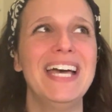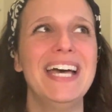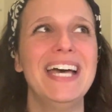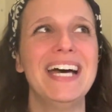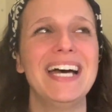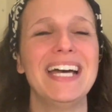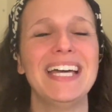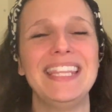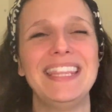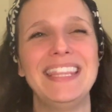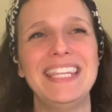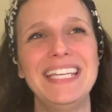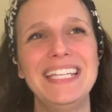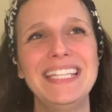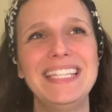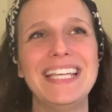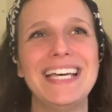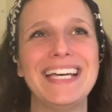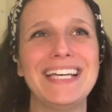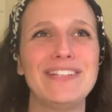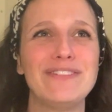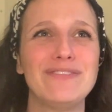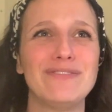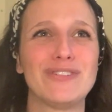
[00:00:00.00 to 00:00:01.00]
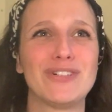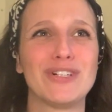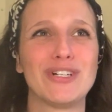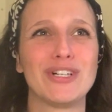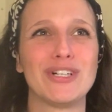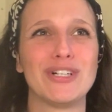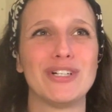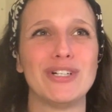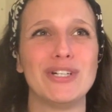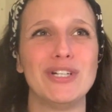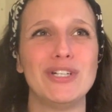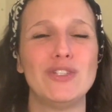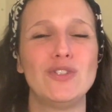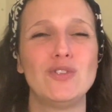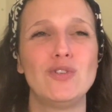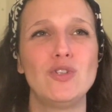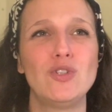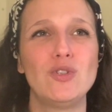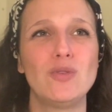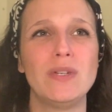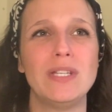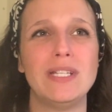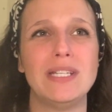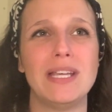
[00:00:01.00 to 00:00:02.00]
I did that for
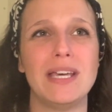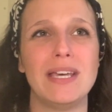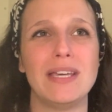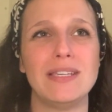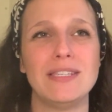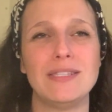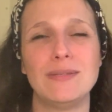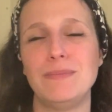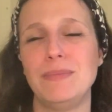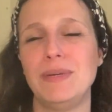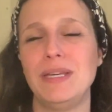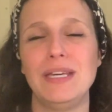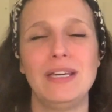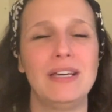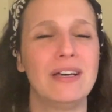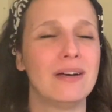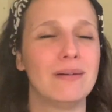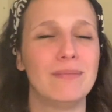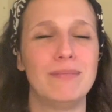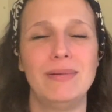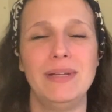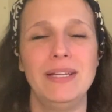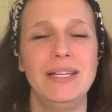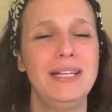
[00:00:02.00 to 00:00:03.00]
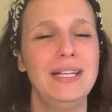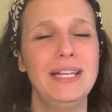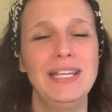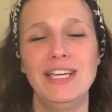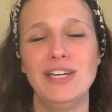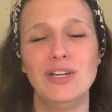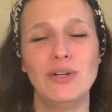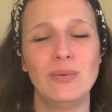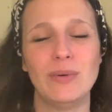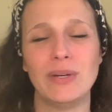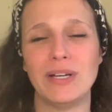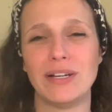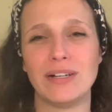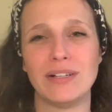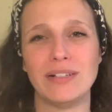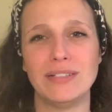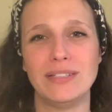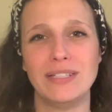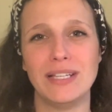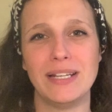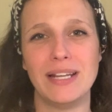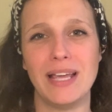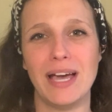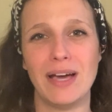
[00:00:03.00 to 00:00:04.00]
2-3 days, being completely aware
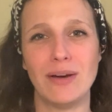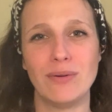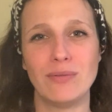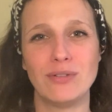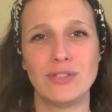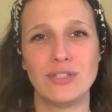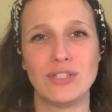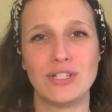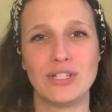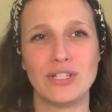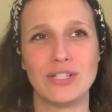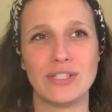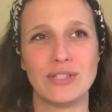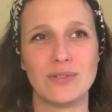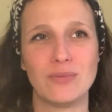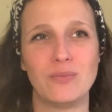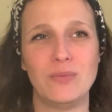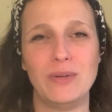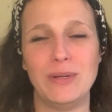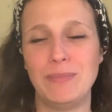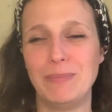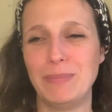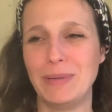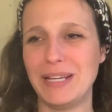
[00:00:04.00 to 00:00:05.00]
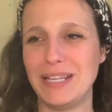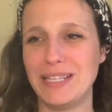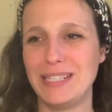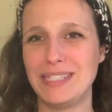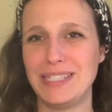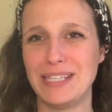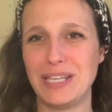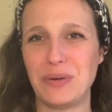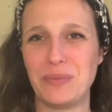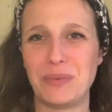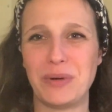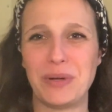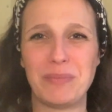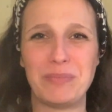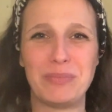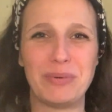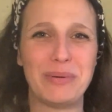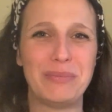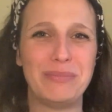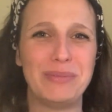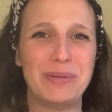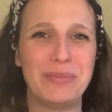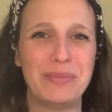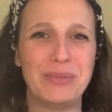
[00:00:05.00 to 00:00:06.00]
that I was just replacing one
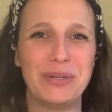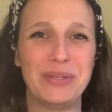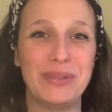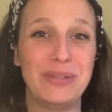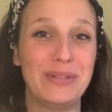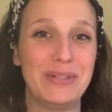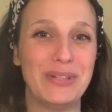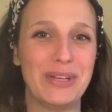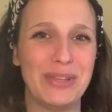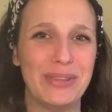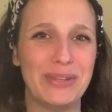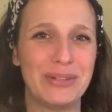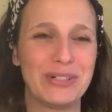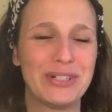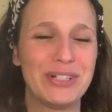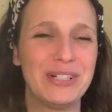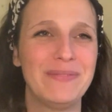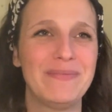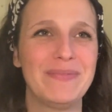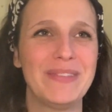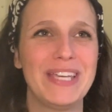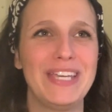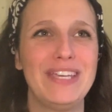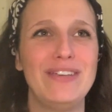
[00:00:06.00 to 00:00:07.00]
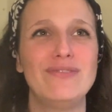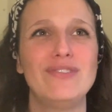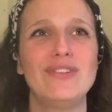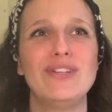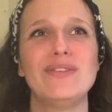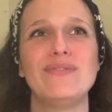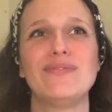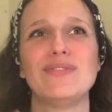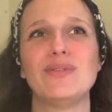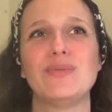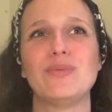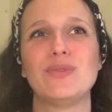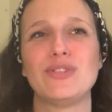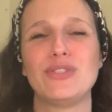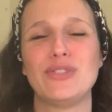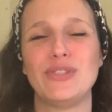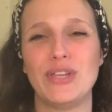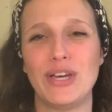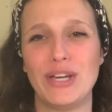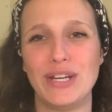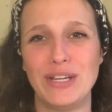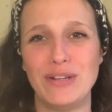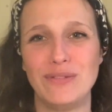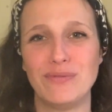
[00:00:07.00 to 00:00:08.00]
problem with another, even if it was
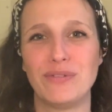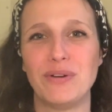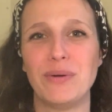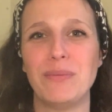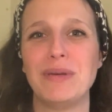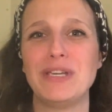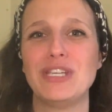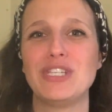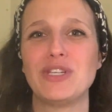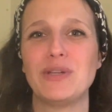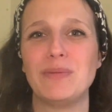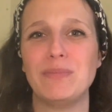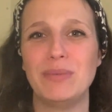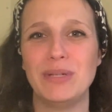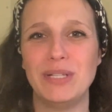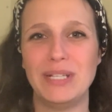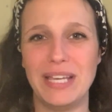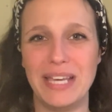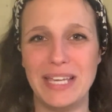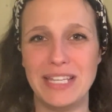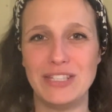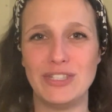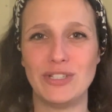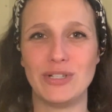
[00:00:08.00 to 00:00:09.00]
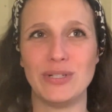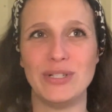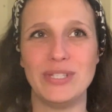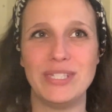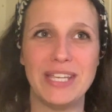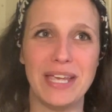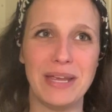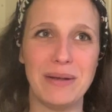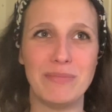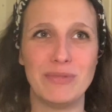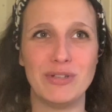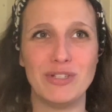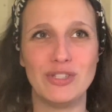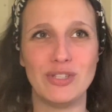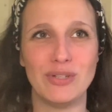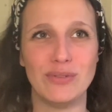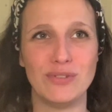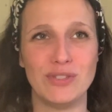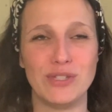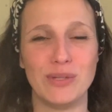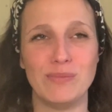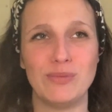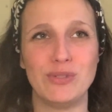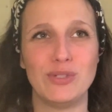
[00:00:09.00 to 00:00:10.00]
not information, but entertainment of
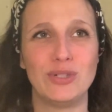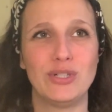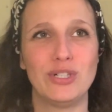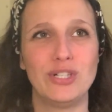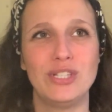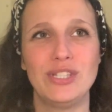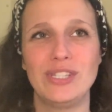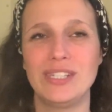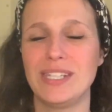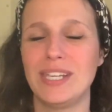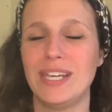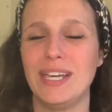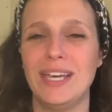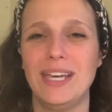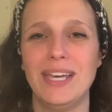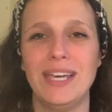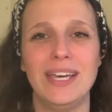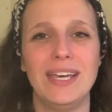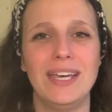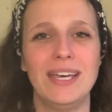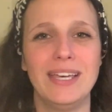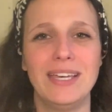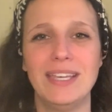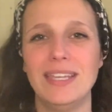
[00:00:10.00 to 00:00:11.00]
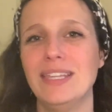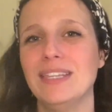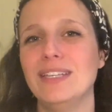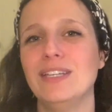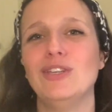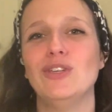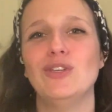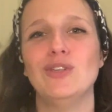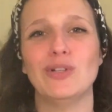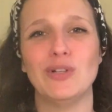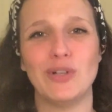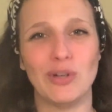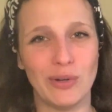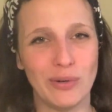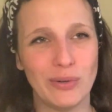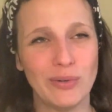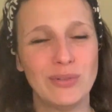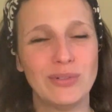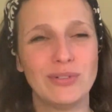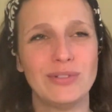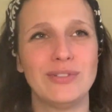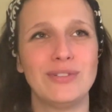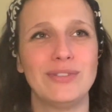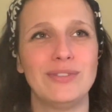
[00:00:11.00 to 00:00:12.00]
some sort. You know,
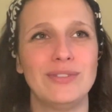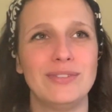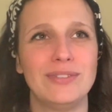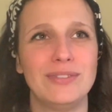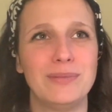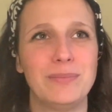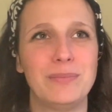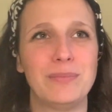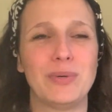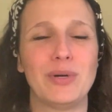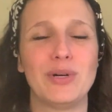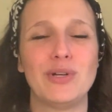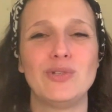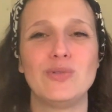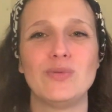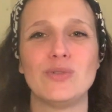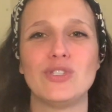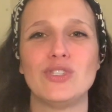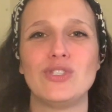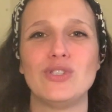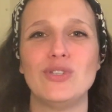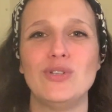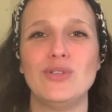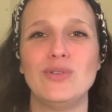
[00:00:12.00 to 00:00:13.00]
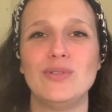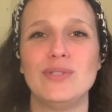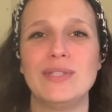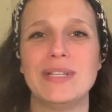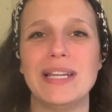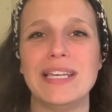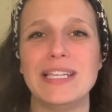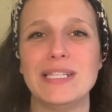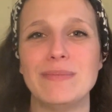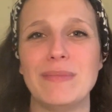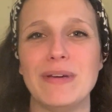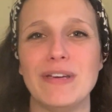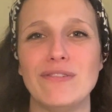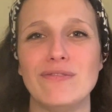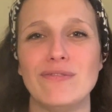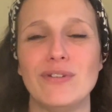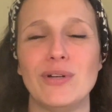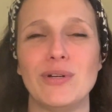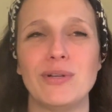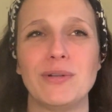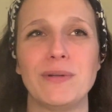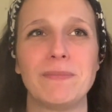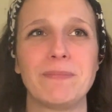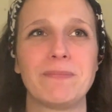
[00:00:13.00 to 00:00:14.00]
point was to use less my
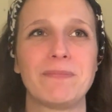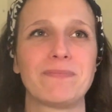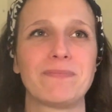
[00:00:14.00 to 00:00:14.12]
phone.